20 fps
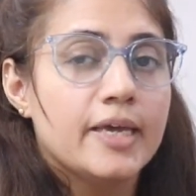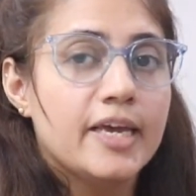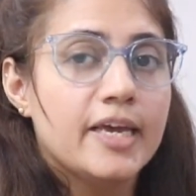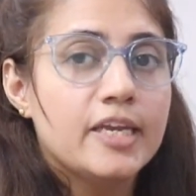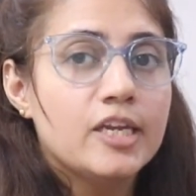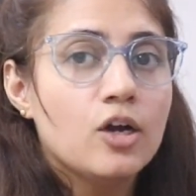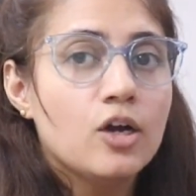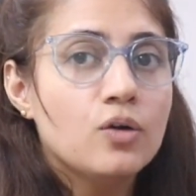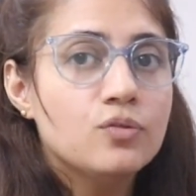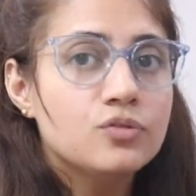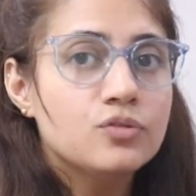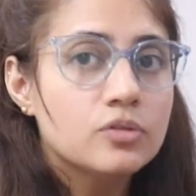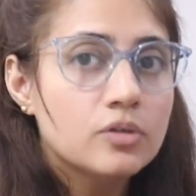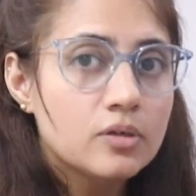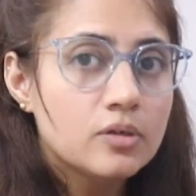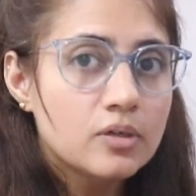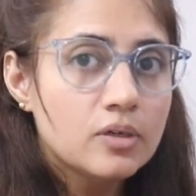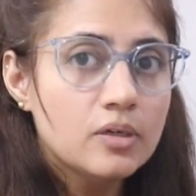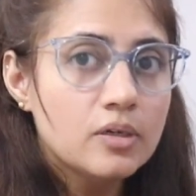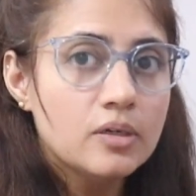area of
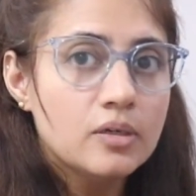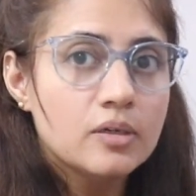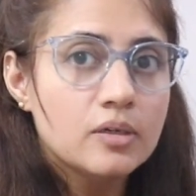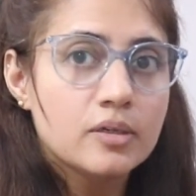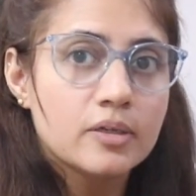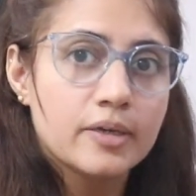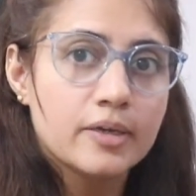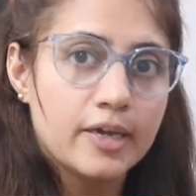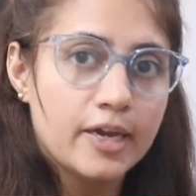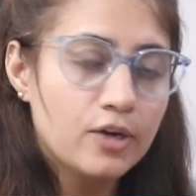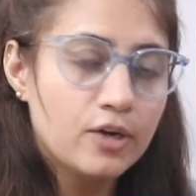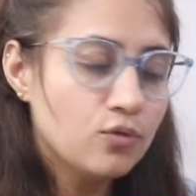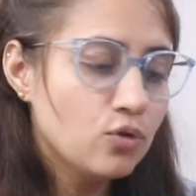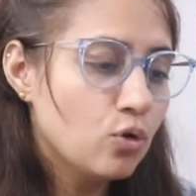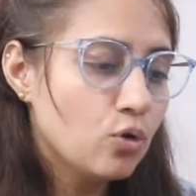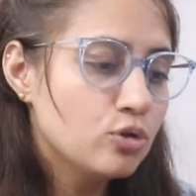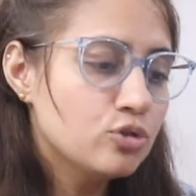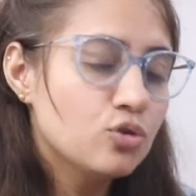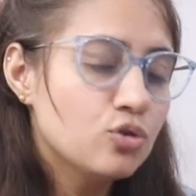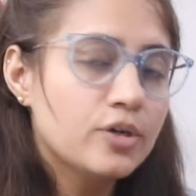circle it
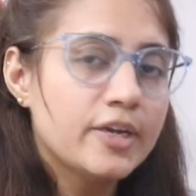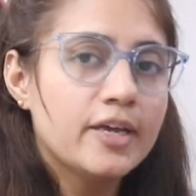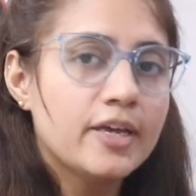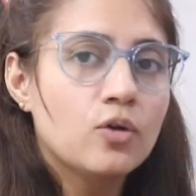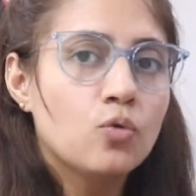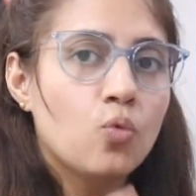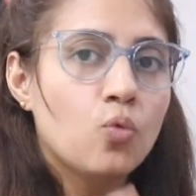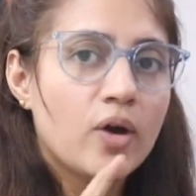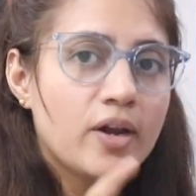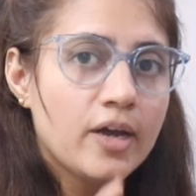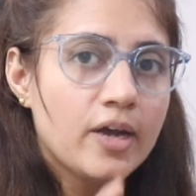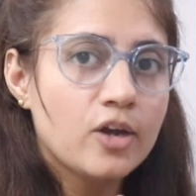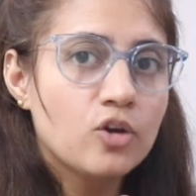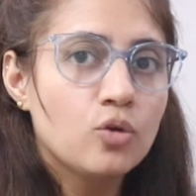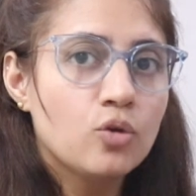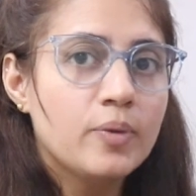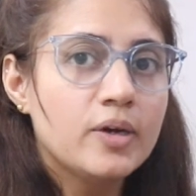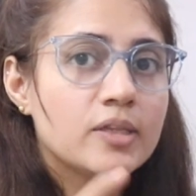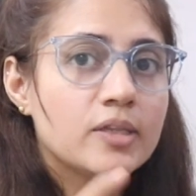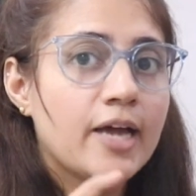will also take one
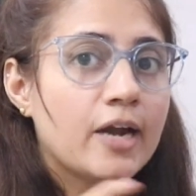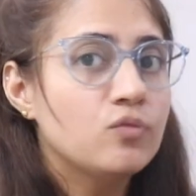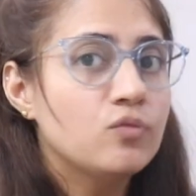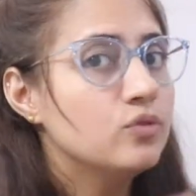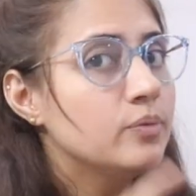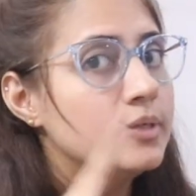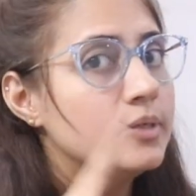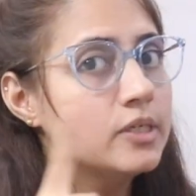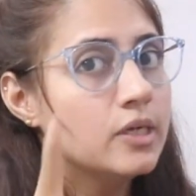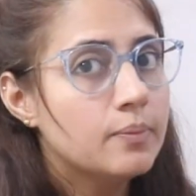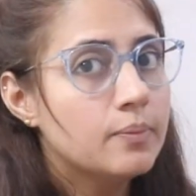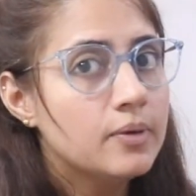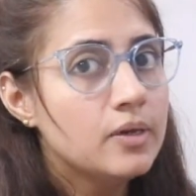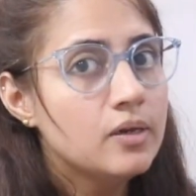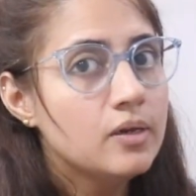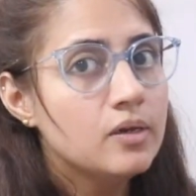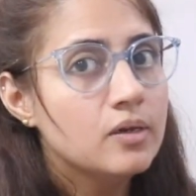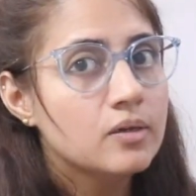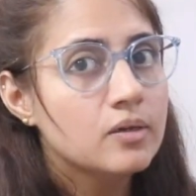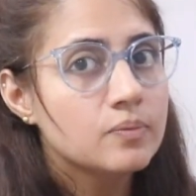argument that we
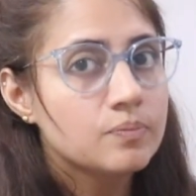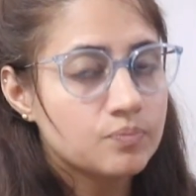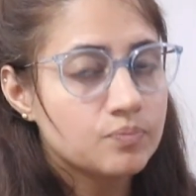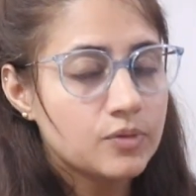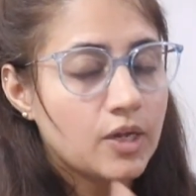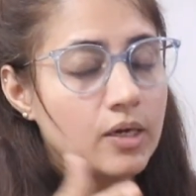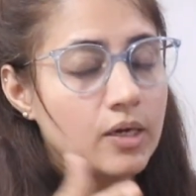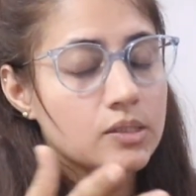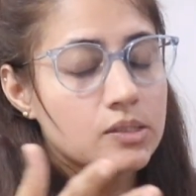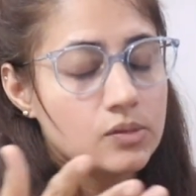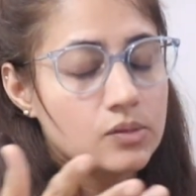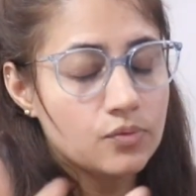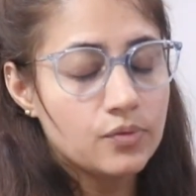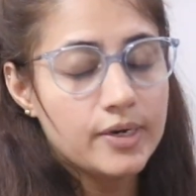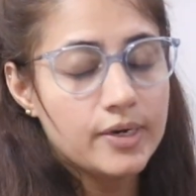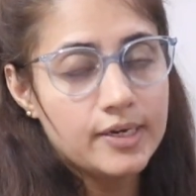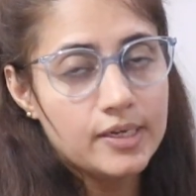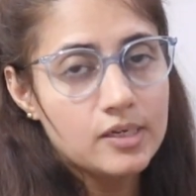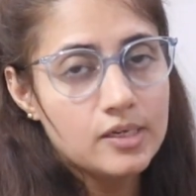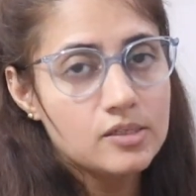double that is
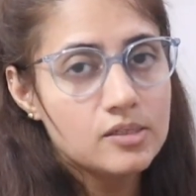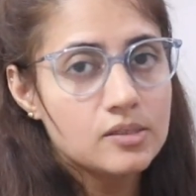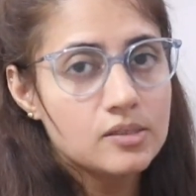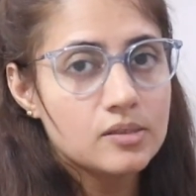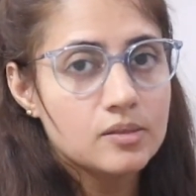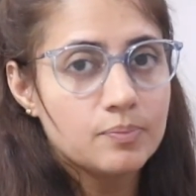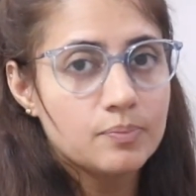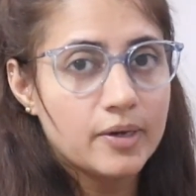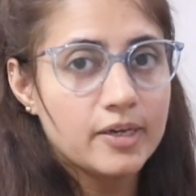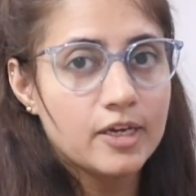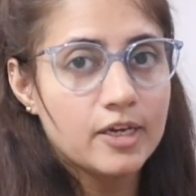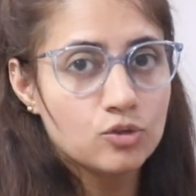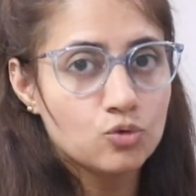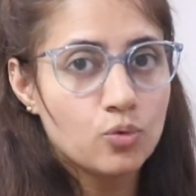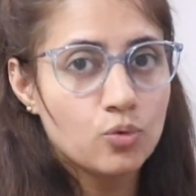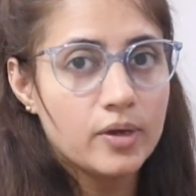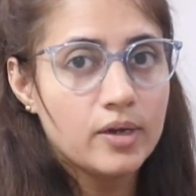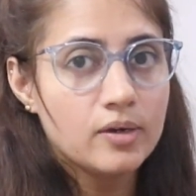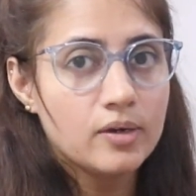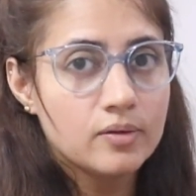radius pi r
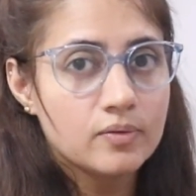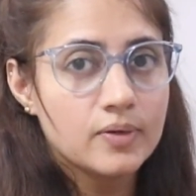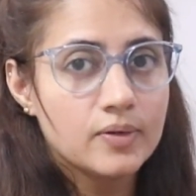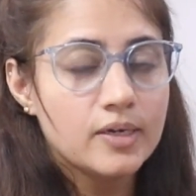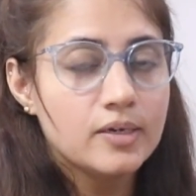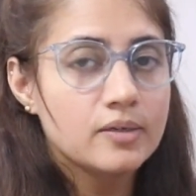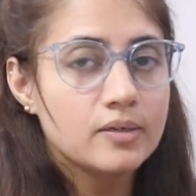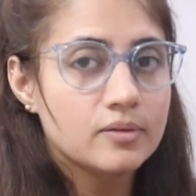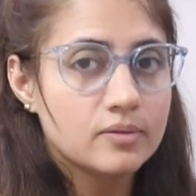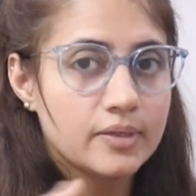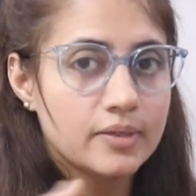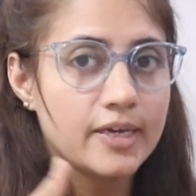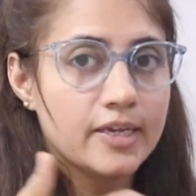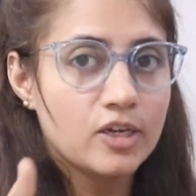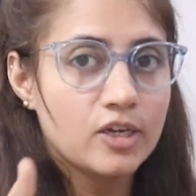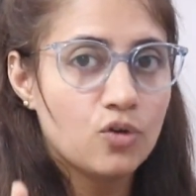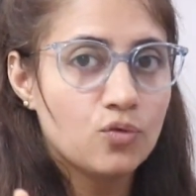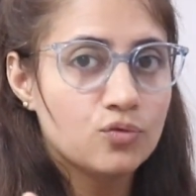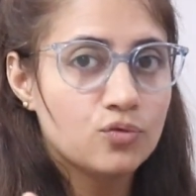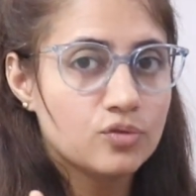square right the
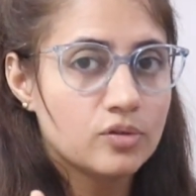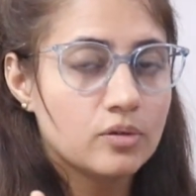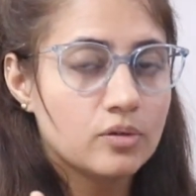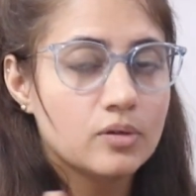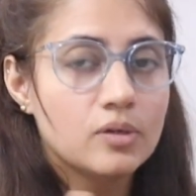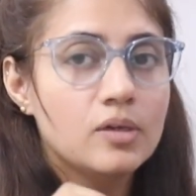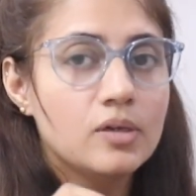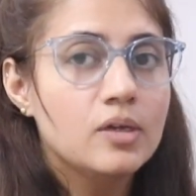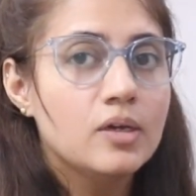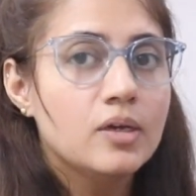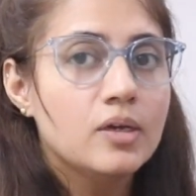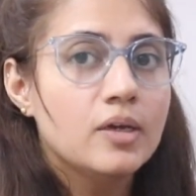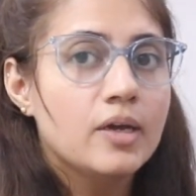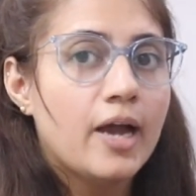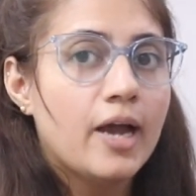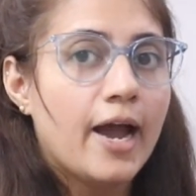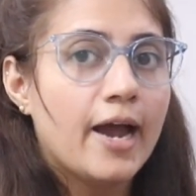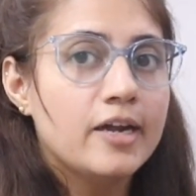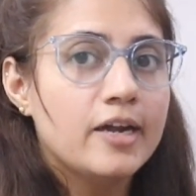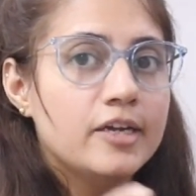area of circle
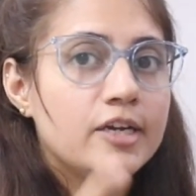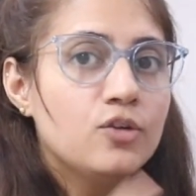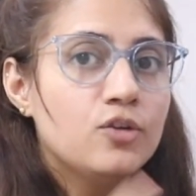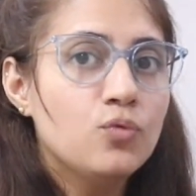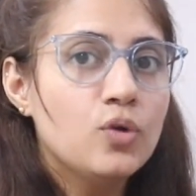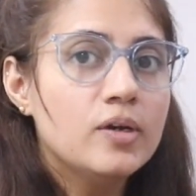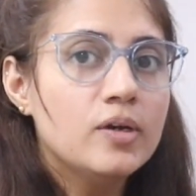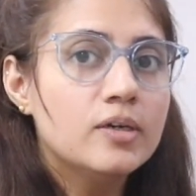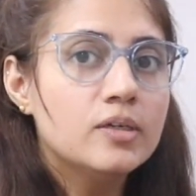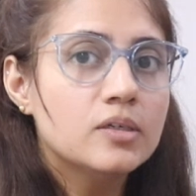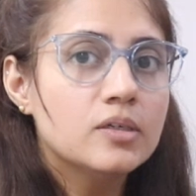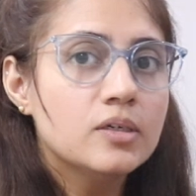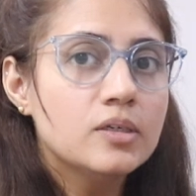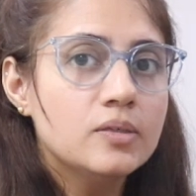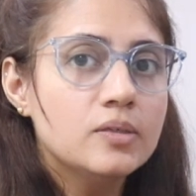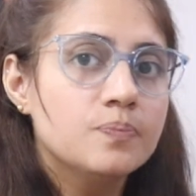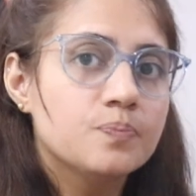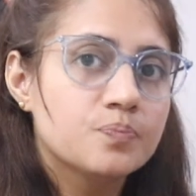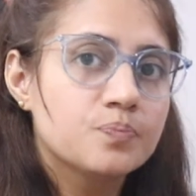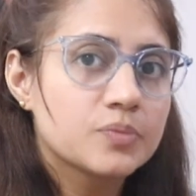and it will
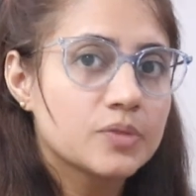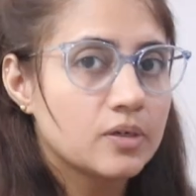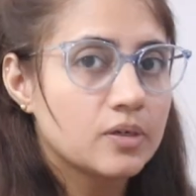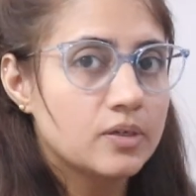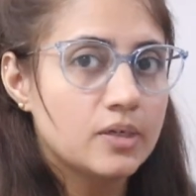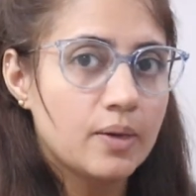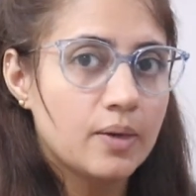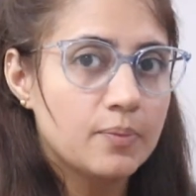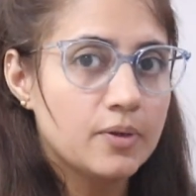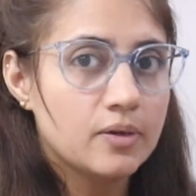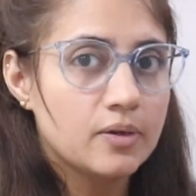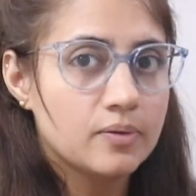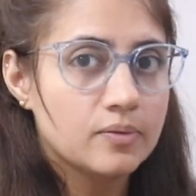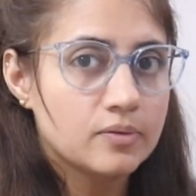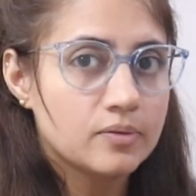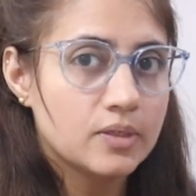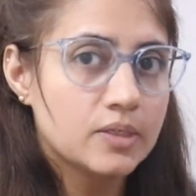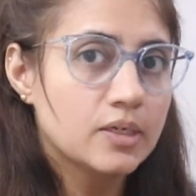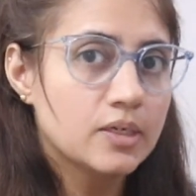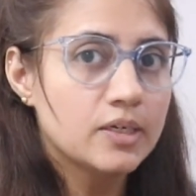return double
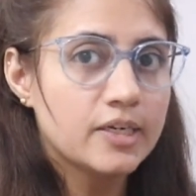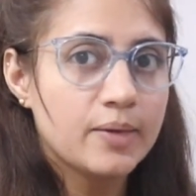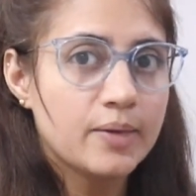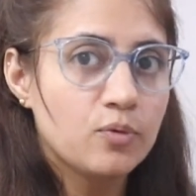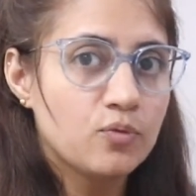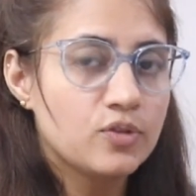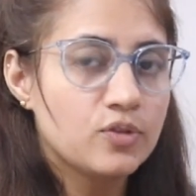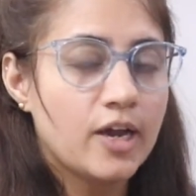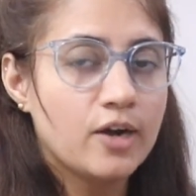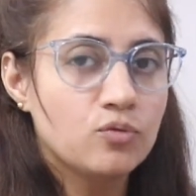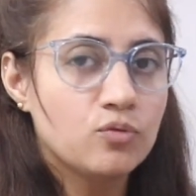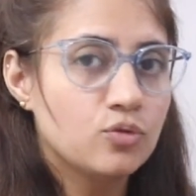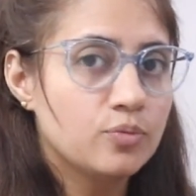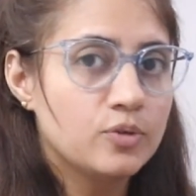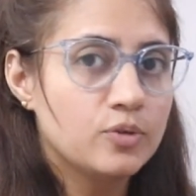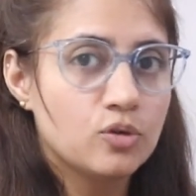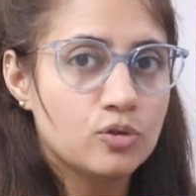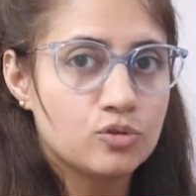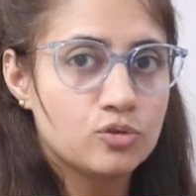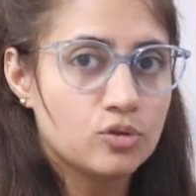return type of that
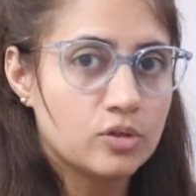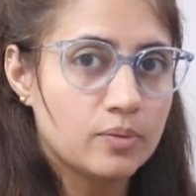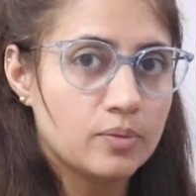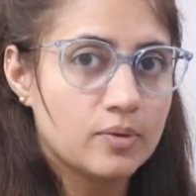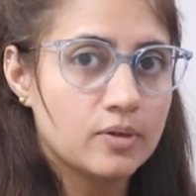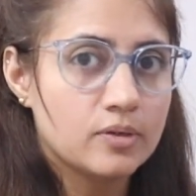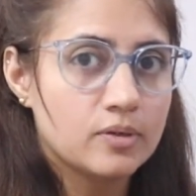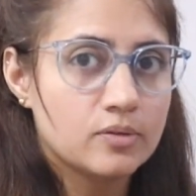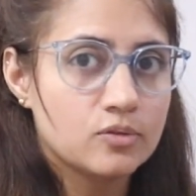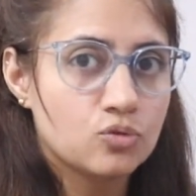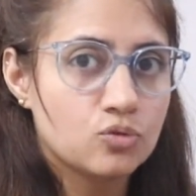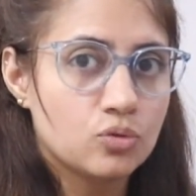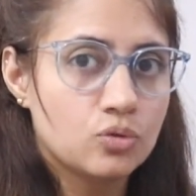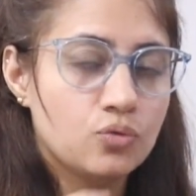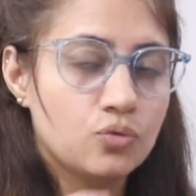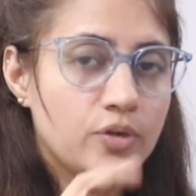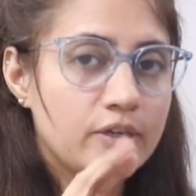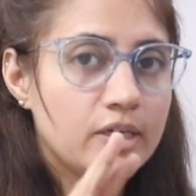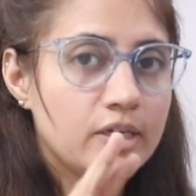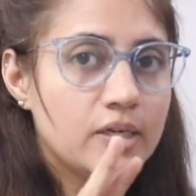would be also double so
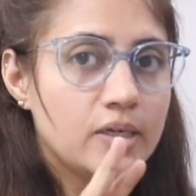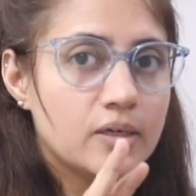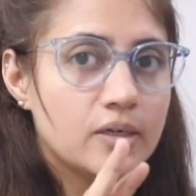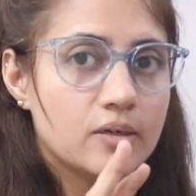three